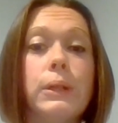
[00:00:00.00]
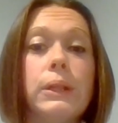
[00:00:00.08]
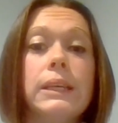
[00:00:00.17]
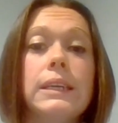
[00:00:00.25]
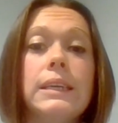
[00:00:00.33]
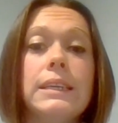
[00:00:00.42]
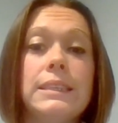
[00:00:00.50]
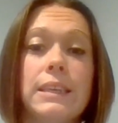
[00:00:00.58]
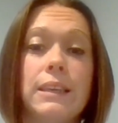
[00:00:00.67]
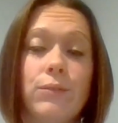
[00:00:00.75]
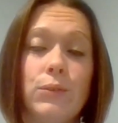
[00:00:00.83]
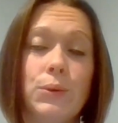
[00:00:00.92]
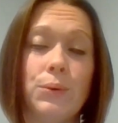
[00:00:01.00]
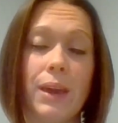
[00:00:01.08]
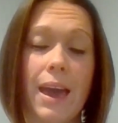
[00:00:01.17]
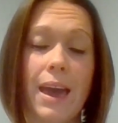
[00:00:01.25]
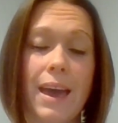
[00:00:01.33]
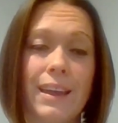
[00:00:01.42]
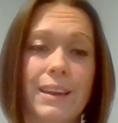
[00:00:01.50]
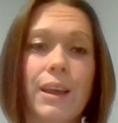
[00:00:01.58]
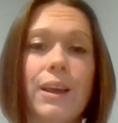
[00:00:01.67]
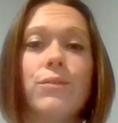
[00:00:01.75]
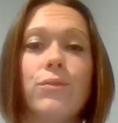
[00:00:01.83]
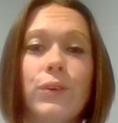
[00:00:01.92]
Please, if you can,
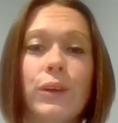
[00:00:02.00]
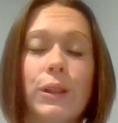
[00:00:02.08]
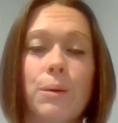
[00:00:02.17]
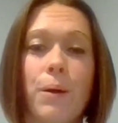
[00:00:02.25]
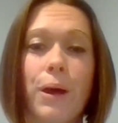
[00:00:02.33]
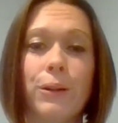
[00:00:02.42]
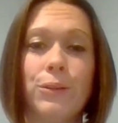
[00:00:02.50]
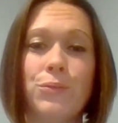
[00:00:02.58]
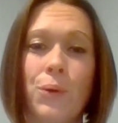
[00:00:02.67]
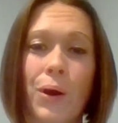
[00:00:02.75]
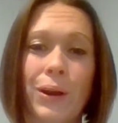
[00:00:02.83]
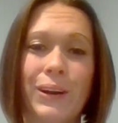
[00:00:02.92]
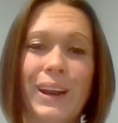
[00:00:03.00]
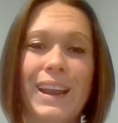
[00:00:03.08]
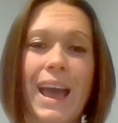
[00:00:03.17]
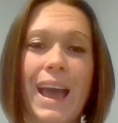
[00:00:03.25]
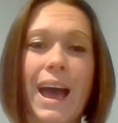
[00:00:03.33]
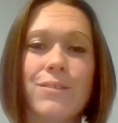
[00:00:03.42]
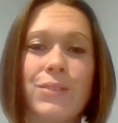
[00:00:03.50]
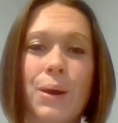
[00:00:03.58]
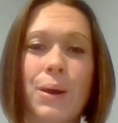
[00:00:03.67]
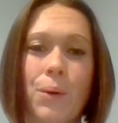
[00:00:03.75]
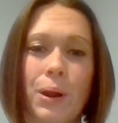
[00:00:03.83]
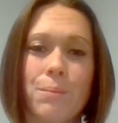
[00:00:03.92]
fill a bottle of water and have
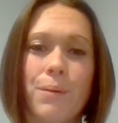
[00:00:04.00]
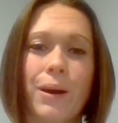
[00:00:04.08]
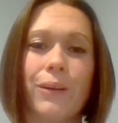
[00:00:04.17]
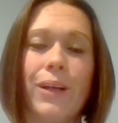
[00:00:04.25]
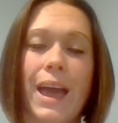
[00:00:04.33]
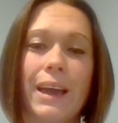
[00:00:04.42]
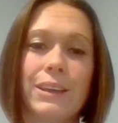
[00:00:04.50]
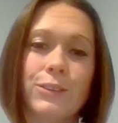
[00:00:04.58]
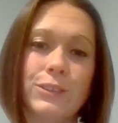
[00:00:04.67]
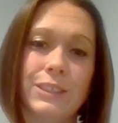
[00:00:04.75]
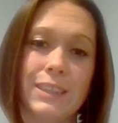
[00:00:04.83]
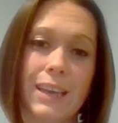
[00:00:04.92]
that water bottle at your